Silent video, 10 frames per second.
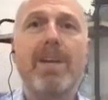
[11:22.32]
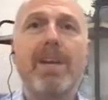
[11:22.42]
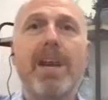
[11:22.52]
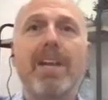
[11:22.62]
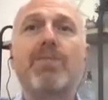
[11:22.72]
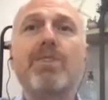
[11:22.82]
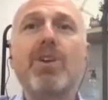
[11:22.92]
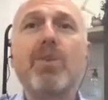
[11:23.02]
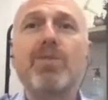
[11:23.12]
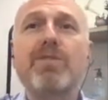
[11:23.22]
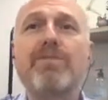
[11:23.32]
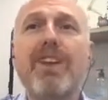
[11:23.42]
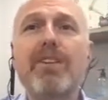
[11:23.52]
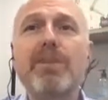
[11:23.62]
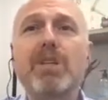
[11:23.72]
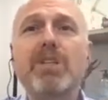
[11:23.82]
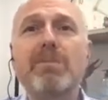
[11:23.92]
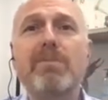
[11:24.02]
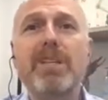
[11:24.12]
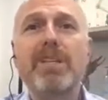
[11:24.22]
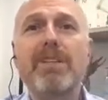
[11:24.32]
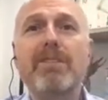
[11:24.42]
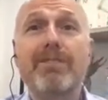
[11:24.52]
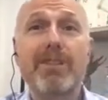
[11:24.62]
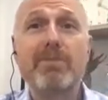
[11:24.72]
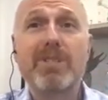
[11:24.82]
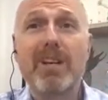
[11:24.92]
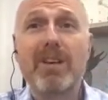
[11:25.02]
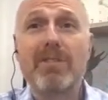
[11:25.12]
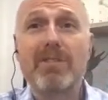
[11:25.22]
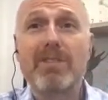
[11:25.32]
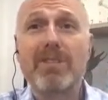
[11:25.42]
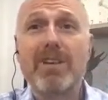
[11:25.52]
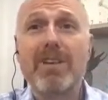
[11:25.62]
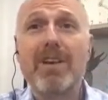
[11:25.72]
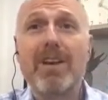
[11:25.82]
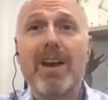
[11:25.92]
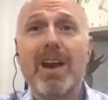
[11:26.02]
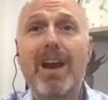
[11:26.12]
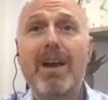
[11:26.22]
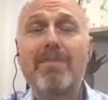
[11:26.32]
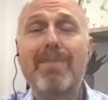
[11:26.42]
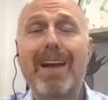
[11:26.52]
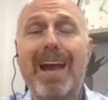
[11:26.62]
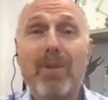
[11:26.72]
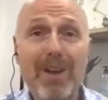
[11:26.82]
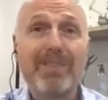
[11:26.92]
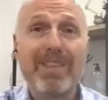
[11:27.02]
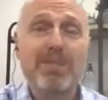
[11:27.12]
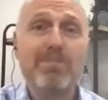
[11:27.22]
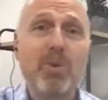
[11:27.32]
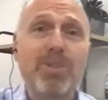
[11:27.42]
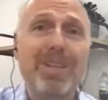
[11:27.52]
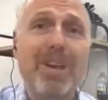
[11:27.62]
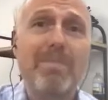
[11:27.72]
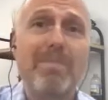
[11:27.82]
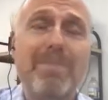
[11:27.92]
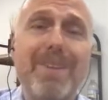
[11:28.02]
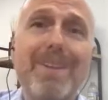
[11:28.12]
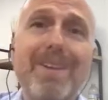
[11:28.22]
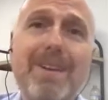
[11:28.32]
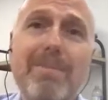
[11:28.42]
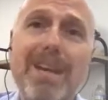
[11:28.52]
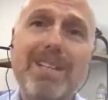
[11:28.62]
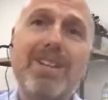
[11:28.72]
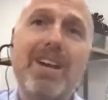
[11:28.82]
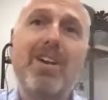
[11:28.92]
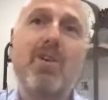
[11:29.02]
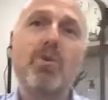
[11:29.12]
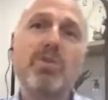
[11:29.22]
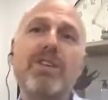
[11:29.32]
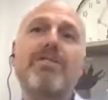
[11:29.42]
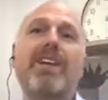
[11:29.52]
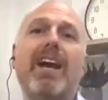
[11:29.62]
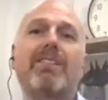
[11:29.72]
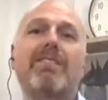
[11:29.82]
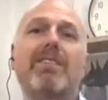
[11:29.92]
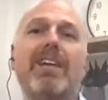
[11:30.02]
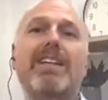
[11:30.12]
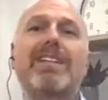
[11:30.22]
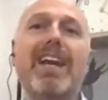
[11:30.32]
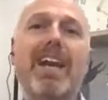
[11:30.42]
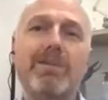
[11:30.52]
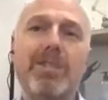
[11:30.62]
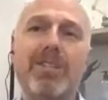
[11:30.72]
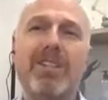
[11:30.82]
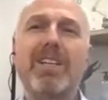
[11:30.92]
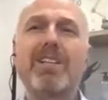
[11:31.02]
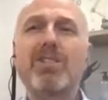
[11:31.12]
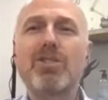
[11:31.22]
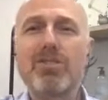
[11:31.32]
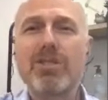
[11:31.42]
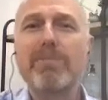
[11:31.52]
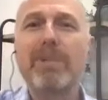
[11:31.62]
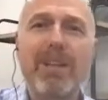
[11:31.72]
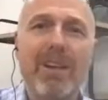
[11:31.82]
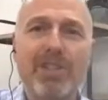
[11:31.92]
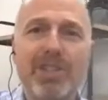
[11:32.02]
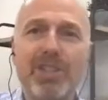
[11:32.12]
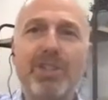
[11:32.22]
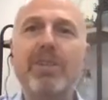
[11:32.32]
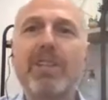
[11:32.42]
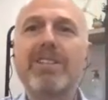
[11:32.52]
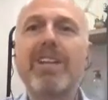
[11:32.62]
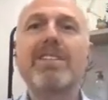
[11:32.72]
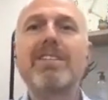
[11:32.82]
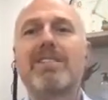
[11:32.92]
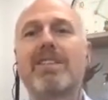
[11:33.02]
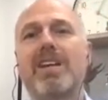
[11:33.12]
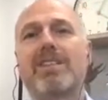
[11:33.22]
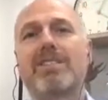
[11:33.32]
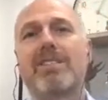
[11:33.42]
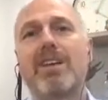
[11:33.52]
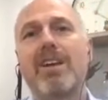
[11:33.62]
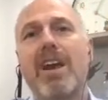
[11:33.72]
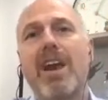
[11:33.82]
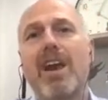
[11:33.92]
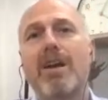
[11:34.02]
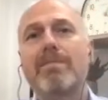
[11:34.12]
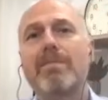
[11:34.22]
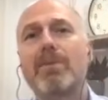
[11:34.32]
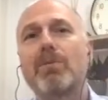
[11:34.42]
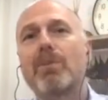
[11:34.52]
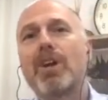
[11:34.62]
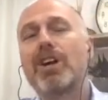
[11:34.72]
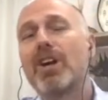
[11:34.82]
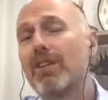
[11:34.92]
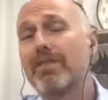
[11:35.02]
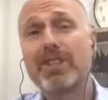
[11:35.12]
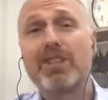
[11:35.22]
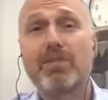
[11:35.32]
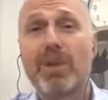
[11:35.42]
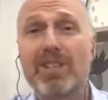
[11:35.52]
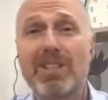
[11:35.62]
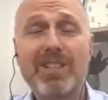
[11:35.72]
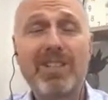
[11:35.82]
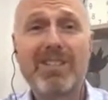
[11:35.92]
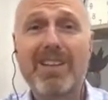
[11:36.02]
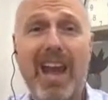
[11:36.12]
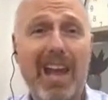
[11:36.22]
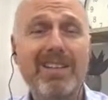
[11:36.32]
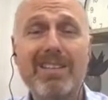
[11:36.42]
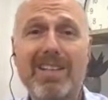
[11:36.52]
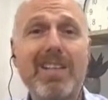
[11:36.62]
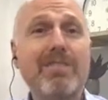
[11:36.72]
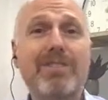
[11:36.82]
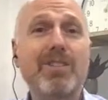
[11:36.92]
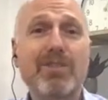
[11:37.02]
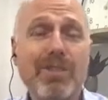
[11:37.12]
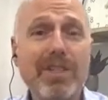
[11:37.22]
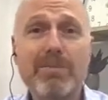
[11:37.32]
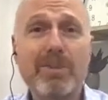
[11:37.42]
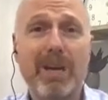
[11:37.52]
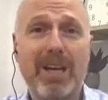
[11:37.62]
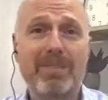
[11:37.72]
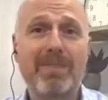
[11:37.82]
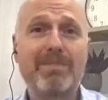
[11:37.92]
And the results very much speak for themselves. However, there's more to come. Masai also found that they had captured an extremely large and unique data set, a coverage of which they just hadn't even dreamed about.